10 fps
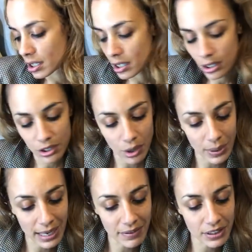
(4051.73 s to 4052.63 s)
So
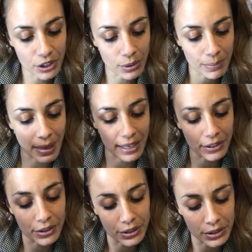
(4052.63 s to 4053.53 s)
we have the Two of
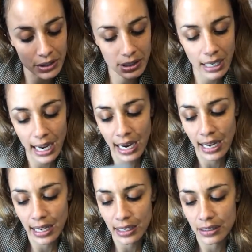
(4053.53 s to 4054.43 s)
Pentacles,
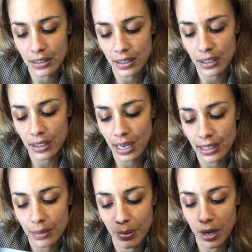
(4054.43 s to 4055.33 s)
and at
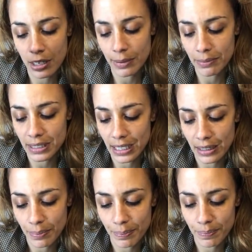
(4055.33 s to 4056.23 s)
the bottom I'm seeing
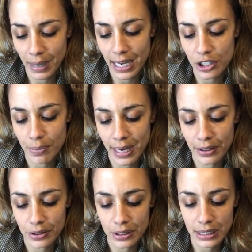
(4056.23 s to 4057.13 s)
the Page of
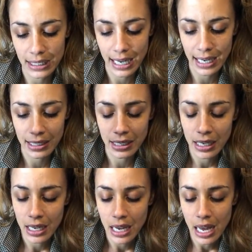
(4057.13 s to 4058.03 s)
Pentacles again.
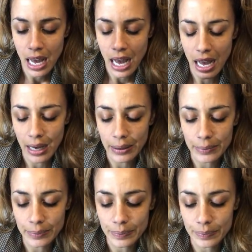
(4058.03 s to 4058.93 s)

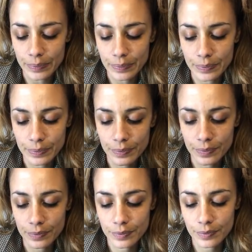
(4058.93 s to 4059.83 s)

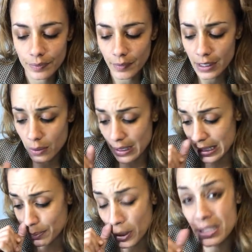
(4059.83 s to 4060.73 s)
It's when
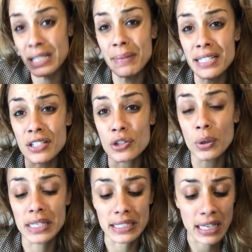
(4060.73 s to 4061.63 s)
this person makes a
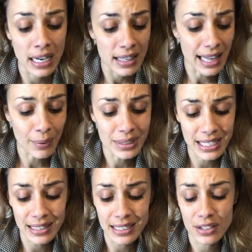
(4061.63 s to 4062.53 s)
choice. That was
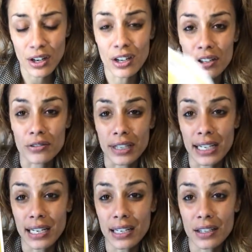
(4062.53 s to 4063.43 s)
in this card,
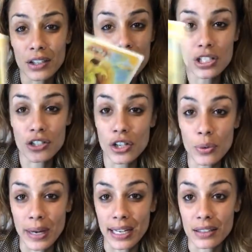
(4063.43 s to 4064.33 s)
right? You just
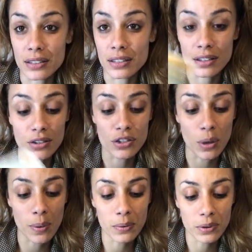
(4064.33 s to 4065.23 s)
do it. There's
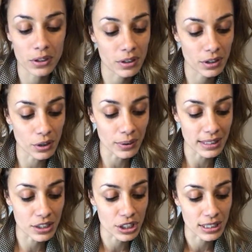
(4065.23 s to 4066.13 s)
no, you don't get
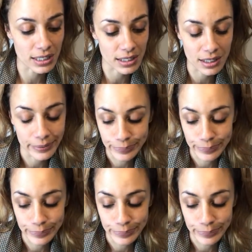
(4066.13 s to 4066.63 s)
to just...